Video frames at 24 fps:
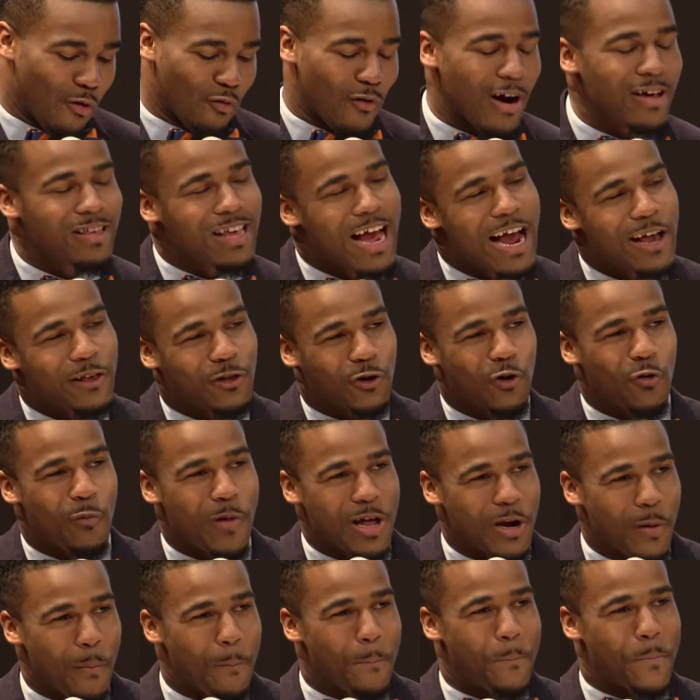Rice High School
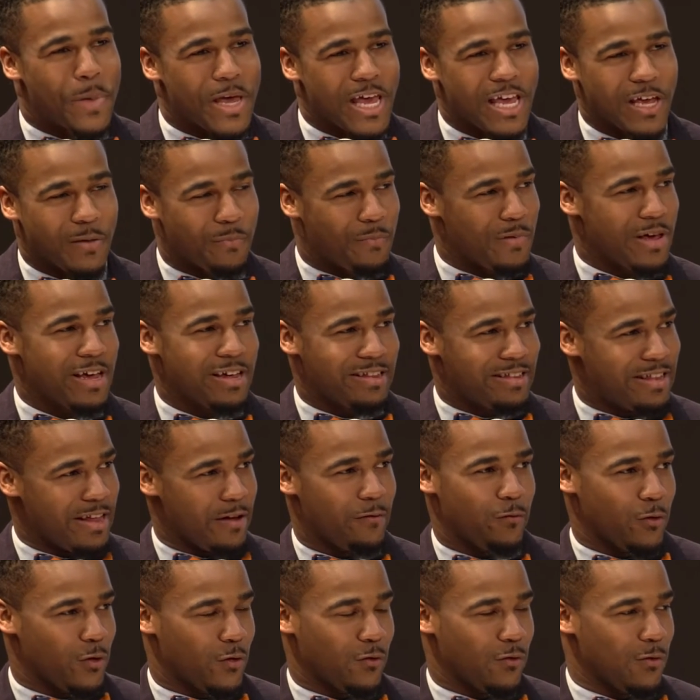made a big, big
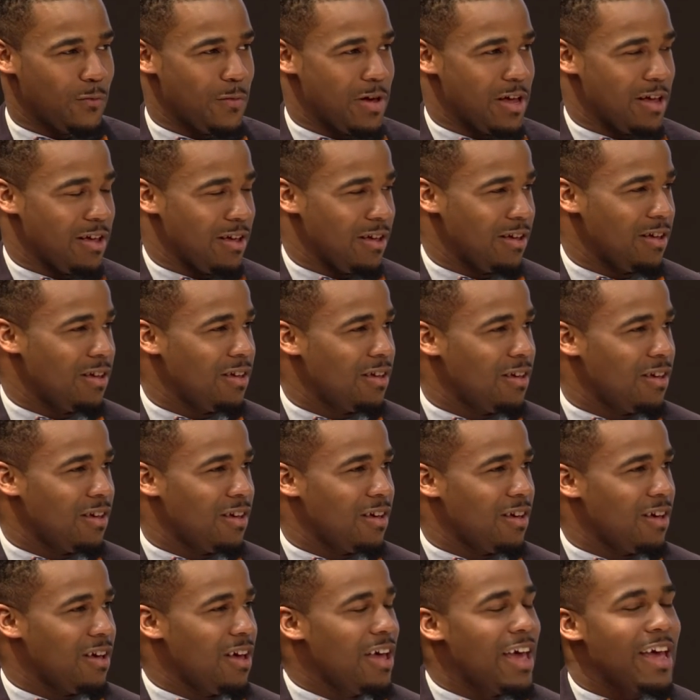difference for me.
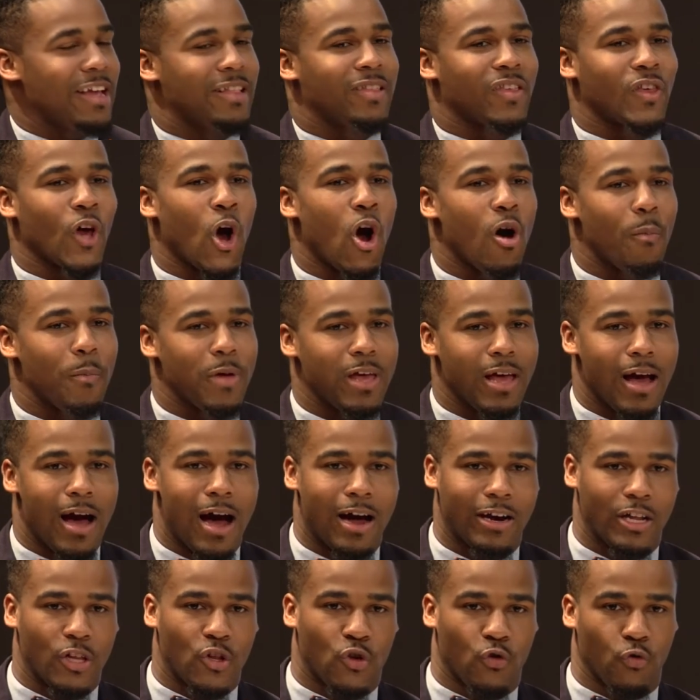It taught me
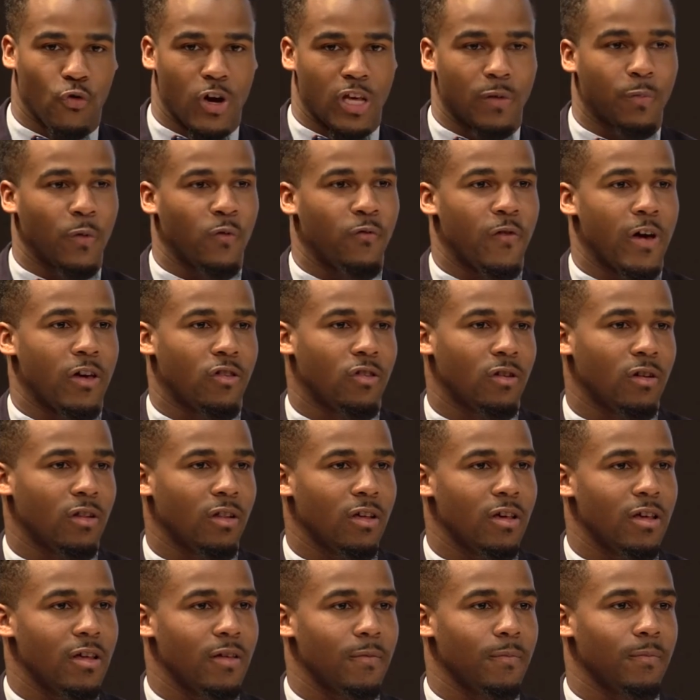how to dress
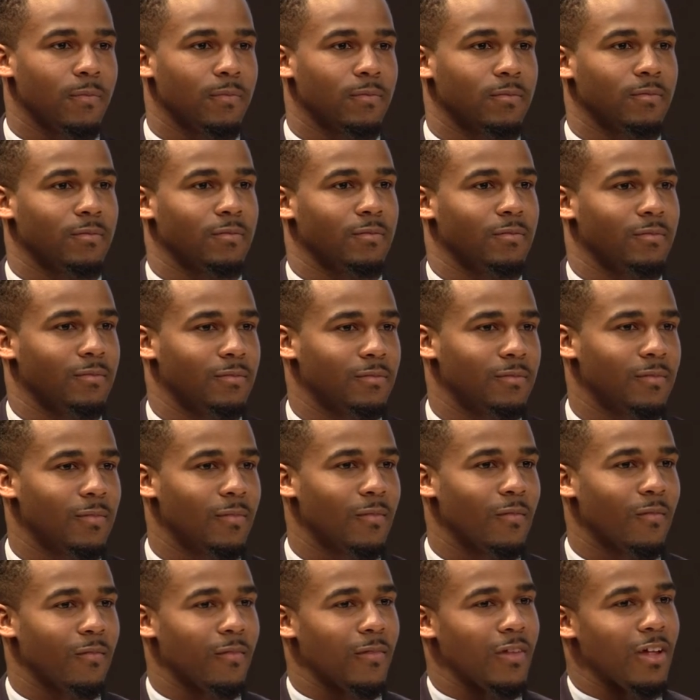professionally.
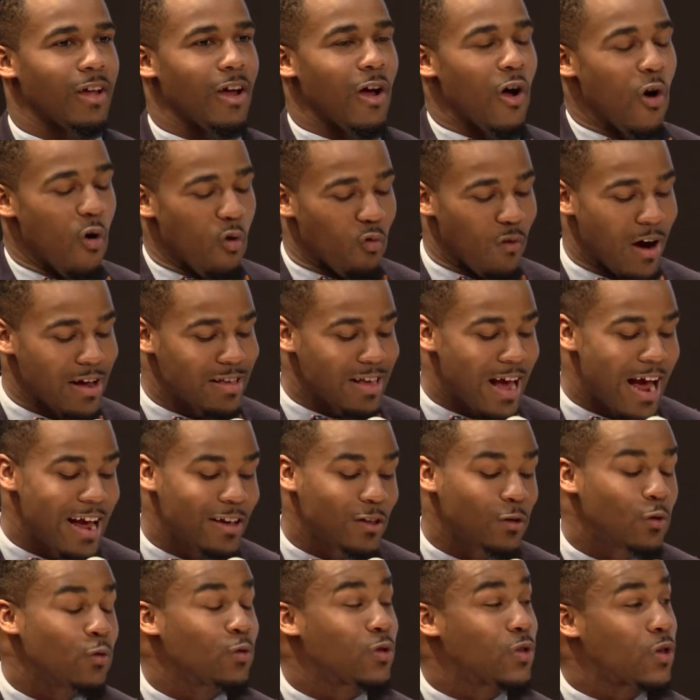Rice High
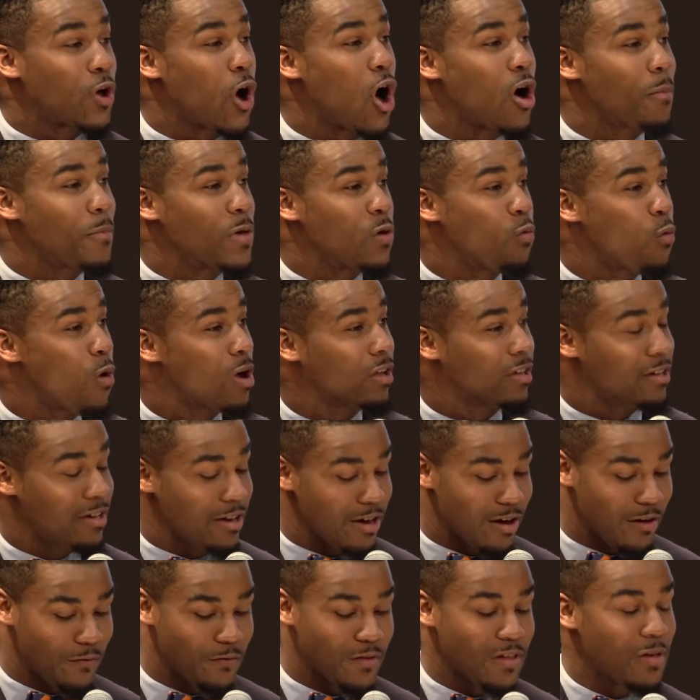School taught me well
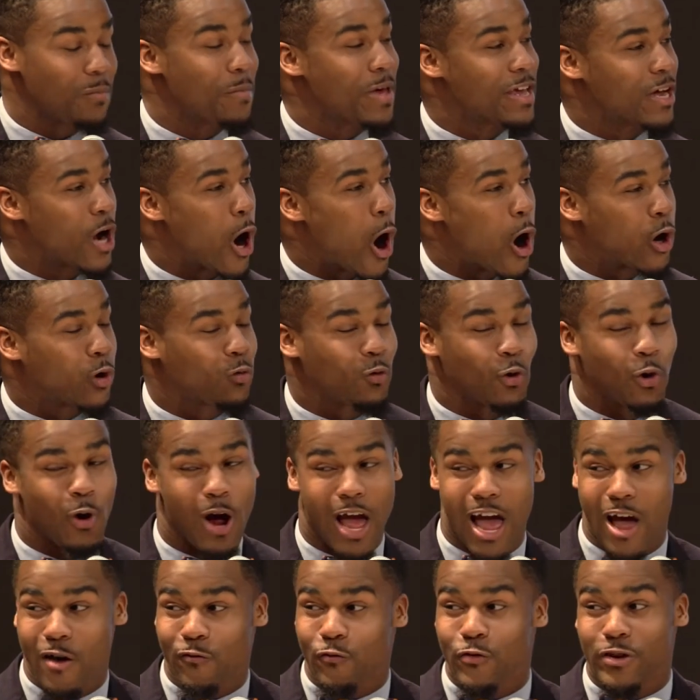enough to make honor
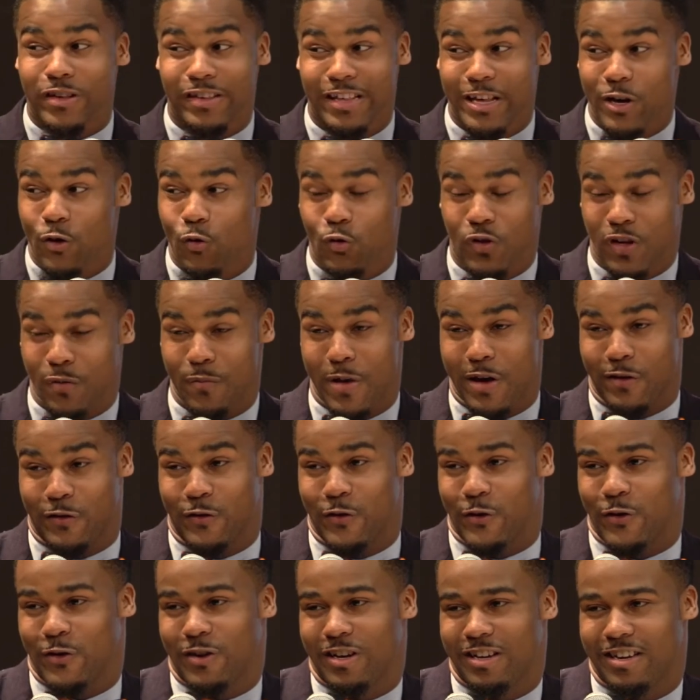roll every single
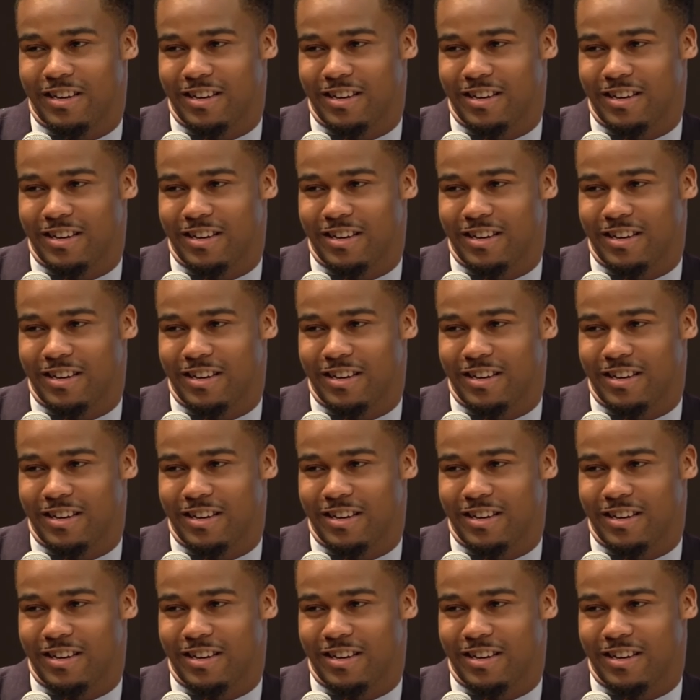semester.